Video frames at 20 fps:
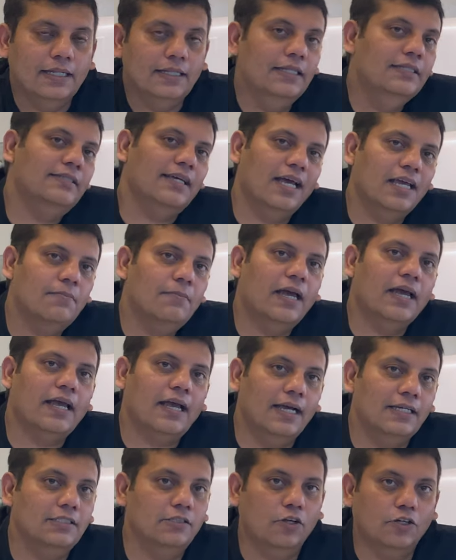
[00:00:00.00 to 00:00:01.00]
This iMac
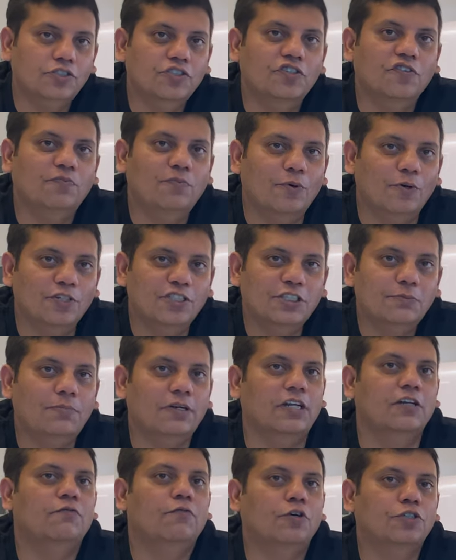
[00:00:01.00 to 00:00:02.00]
has lots of ports,
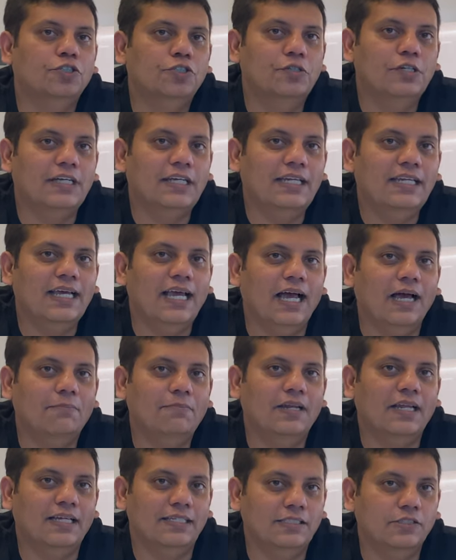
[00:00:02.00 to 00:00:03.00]
but unfortunately
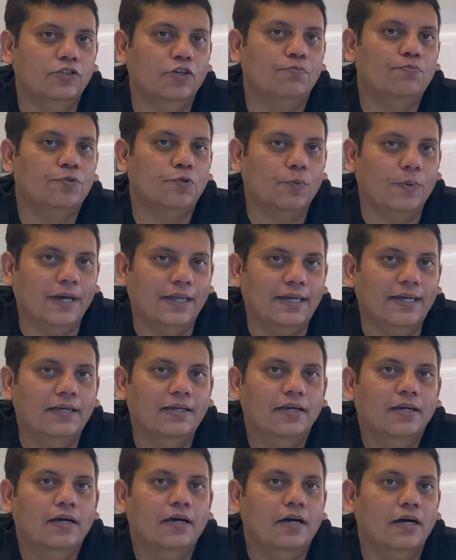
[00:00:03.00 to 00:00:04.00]
Apple has not provided
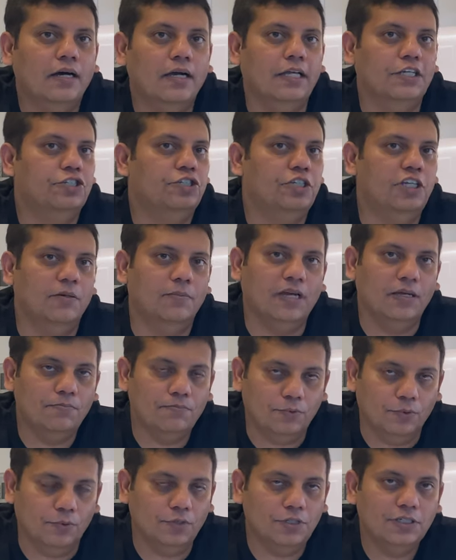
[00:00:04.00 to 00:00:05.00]
a HDMI
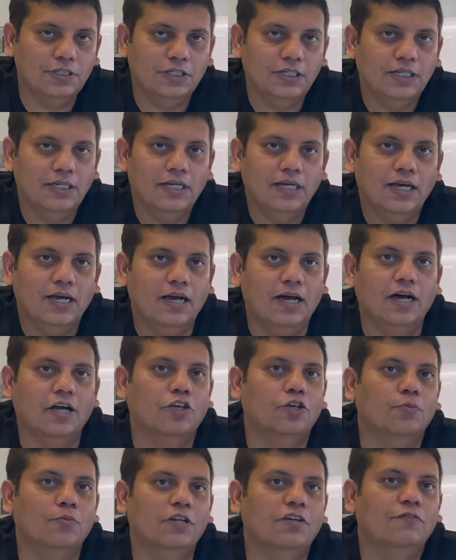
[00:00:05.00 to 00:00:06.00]
port,
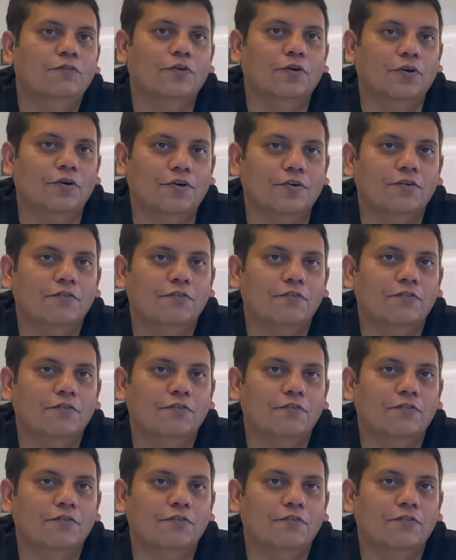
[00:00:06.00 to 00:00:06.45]
arguably for